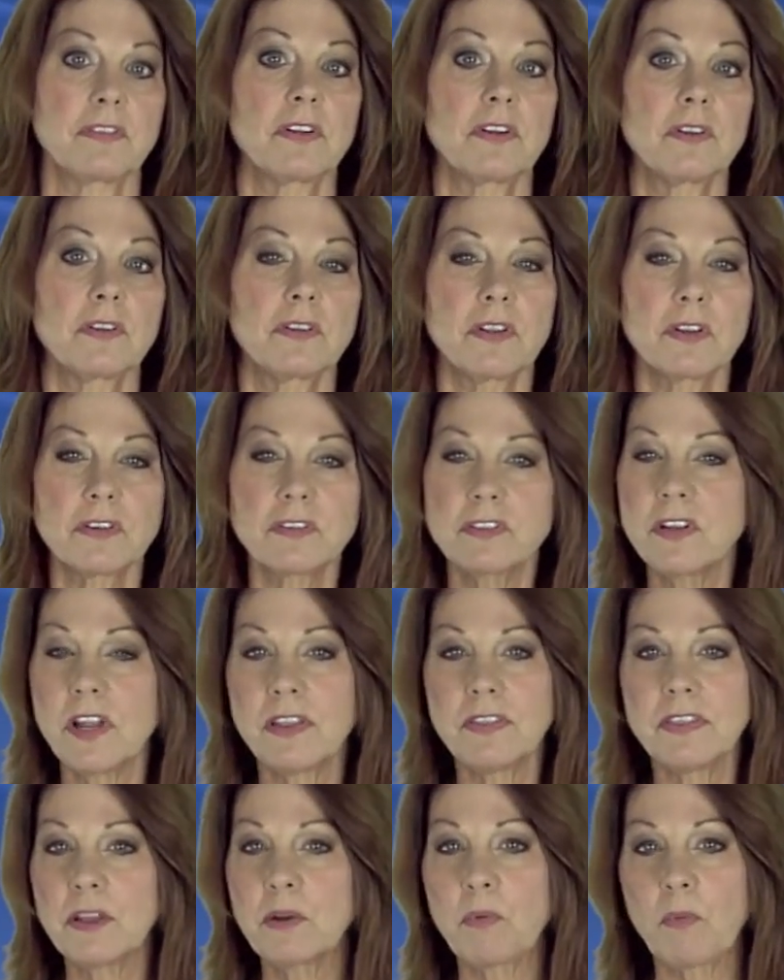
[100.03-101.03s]
There's
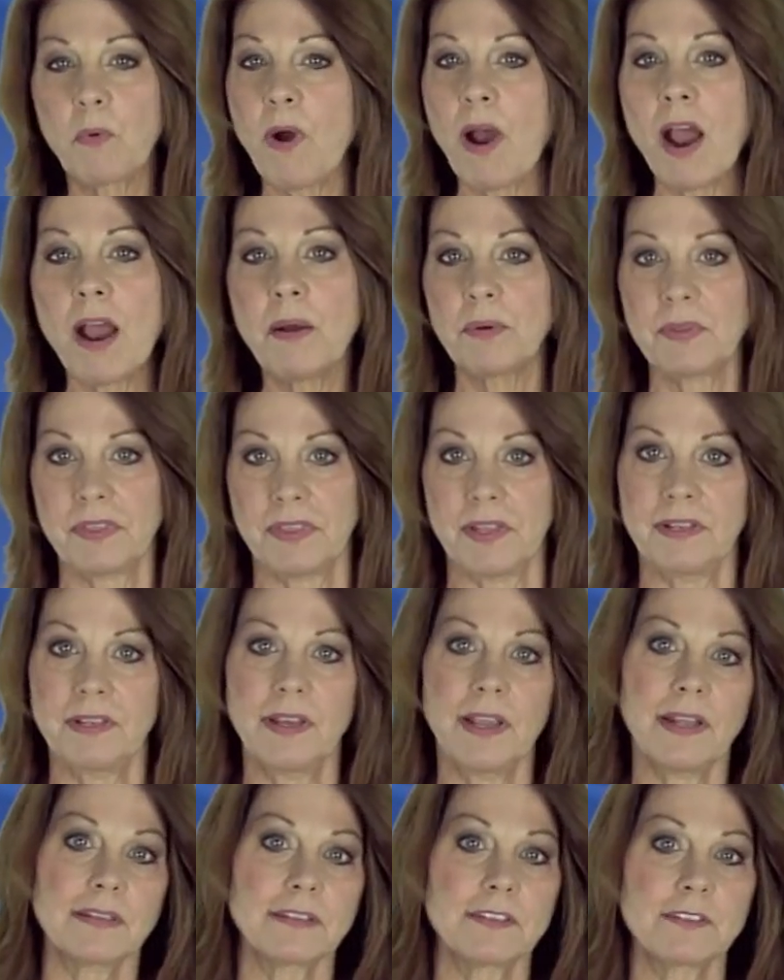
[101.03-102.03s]
nothing wrong with it, and
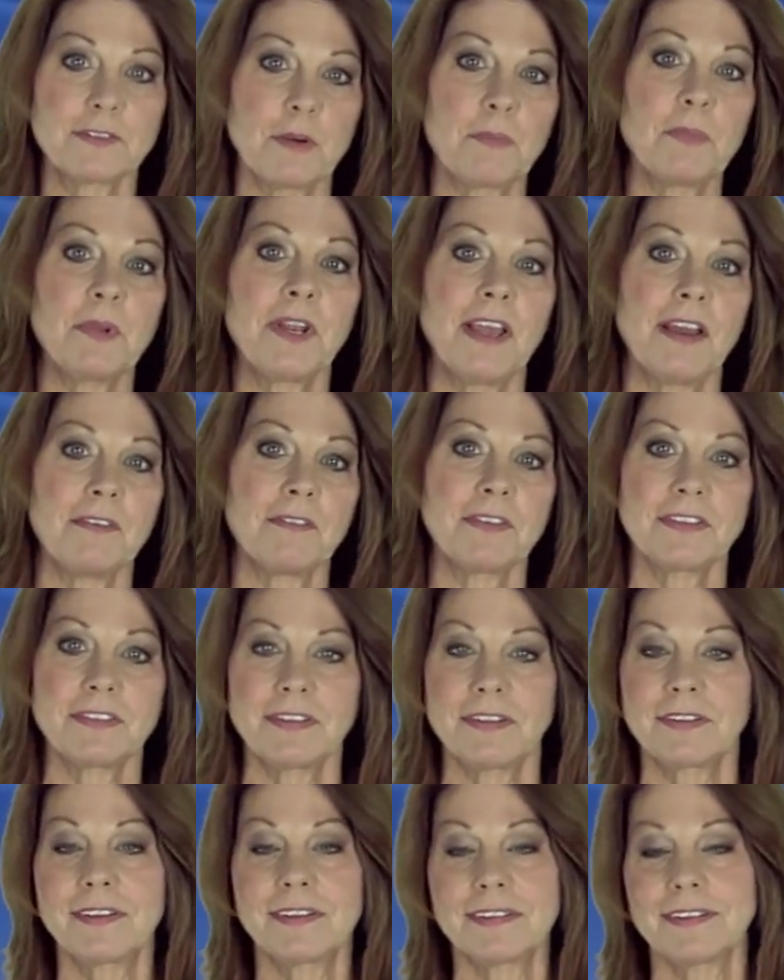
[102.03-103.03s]
yet so many of us,
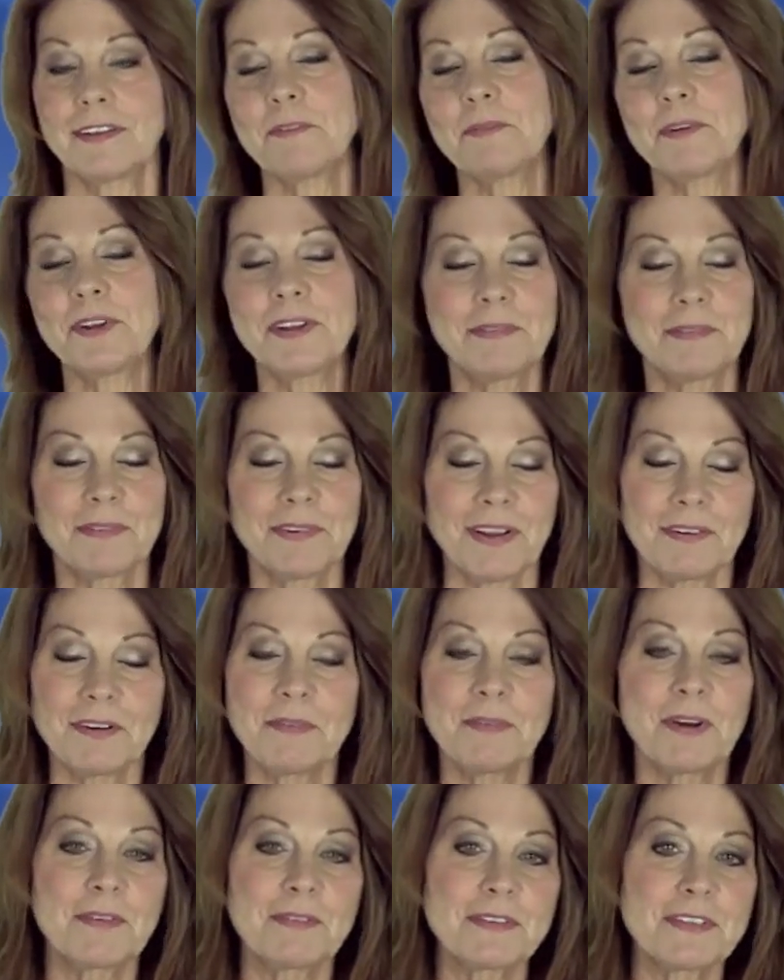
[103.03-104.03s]
because every
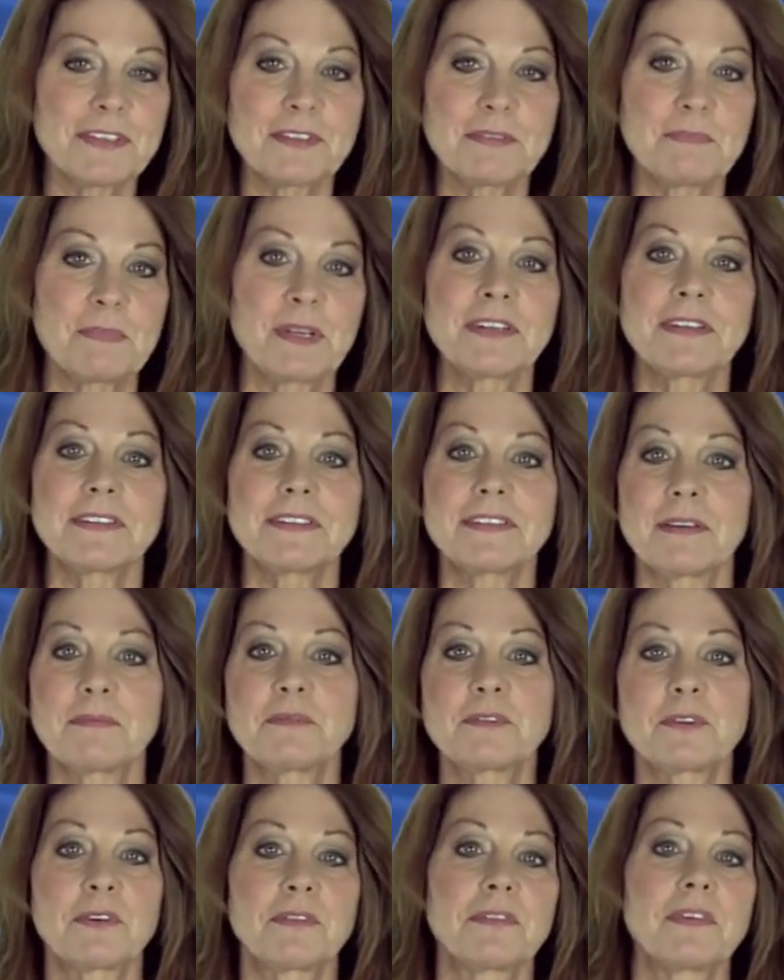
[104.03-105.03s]
one of us has been to some
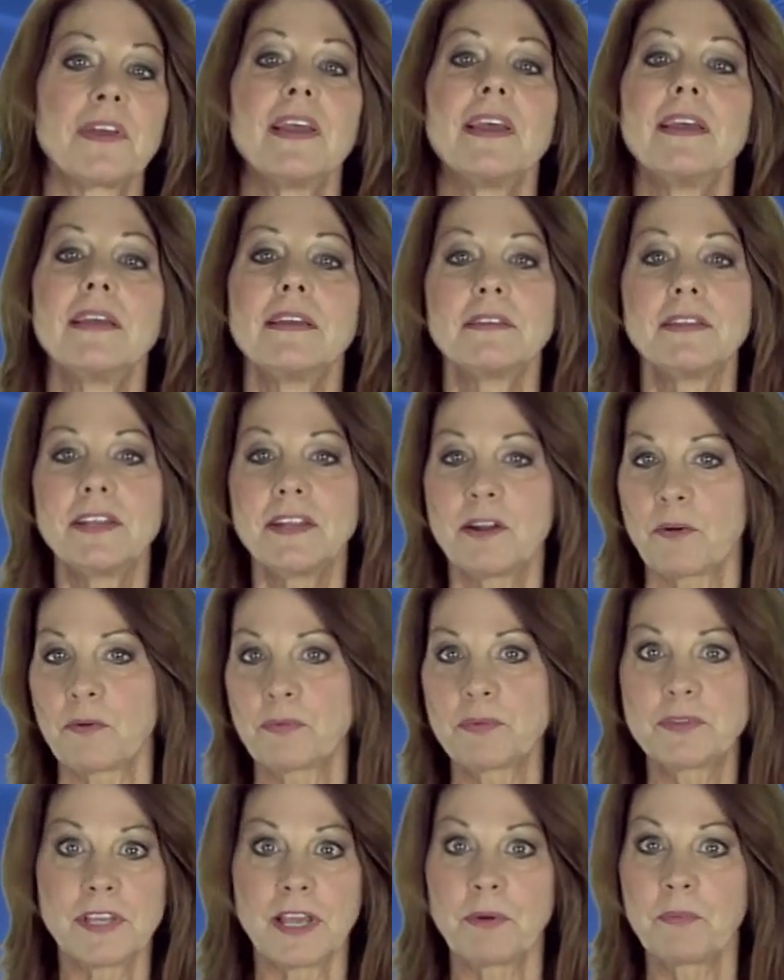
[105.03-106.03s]
sort of,
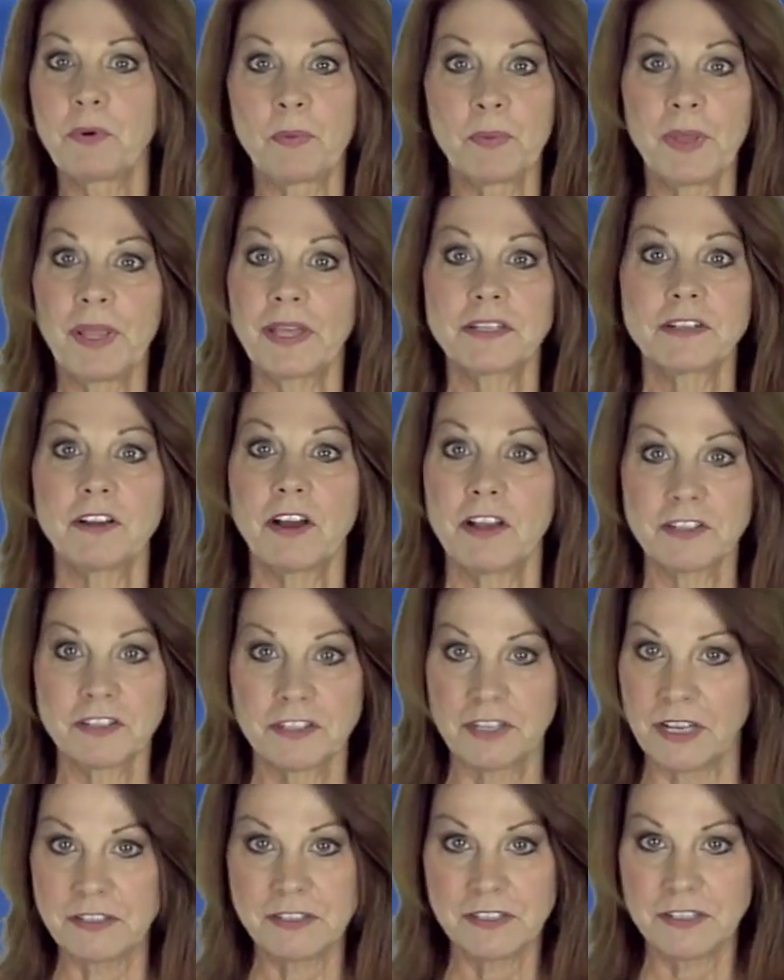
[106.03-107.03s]
what we like to call
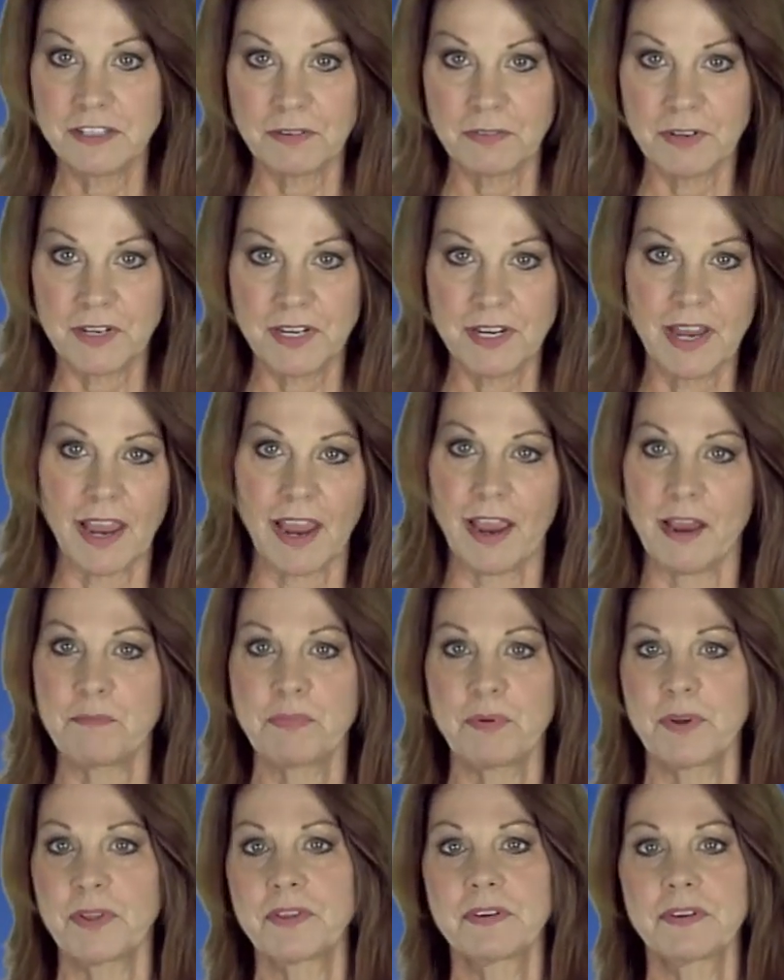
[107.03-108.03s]
sensitivity camp,
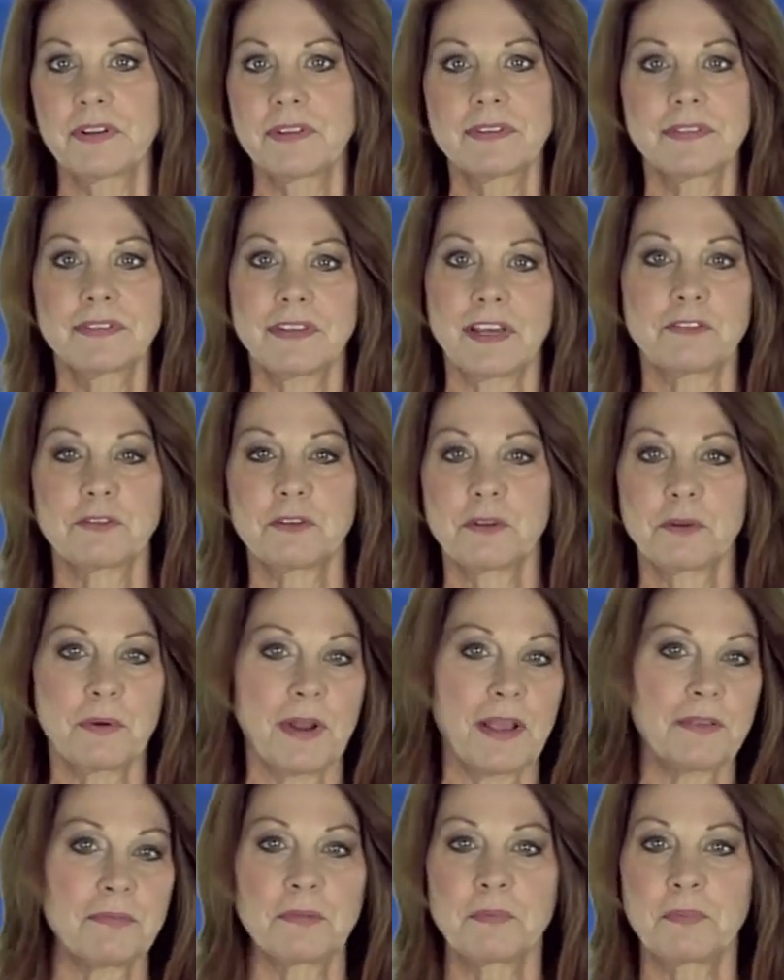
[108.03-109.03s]
whether it's sexual
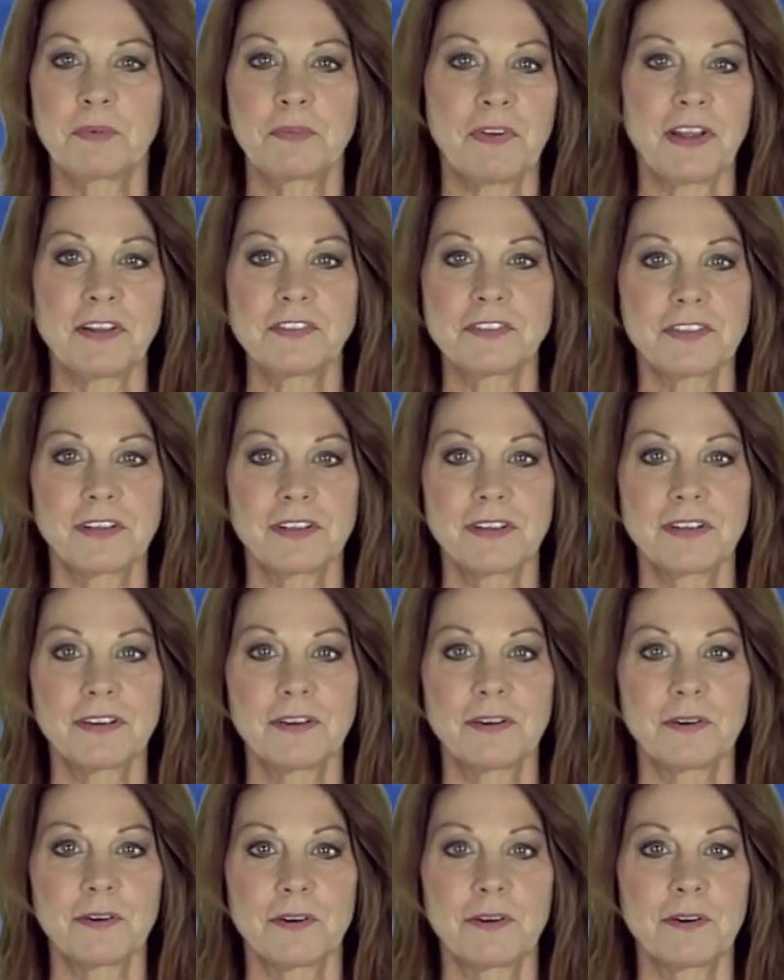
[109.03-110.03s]
harassment prevention
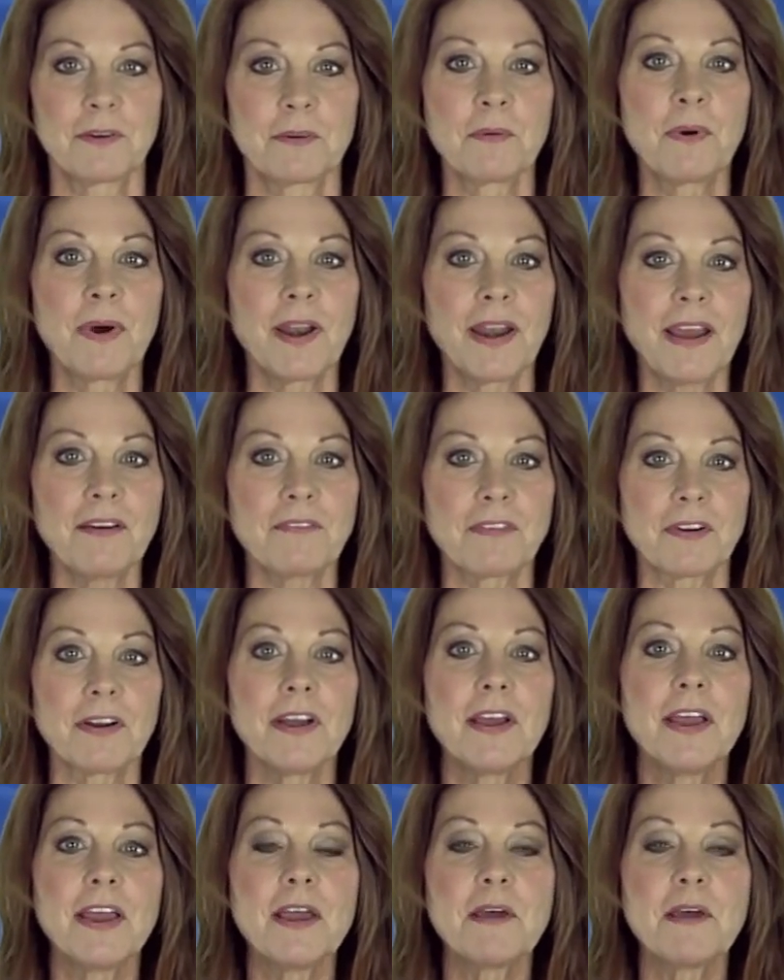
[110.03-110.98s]
or whatever.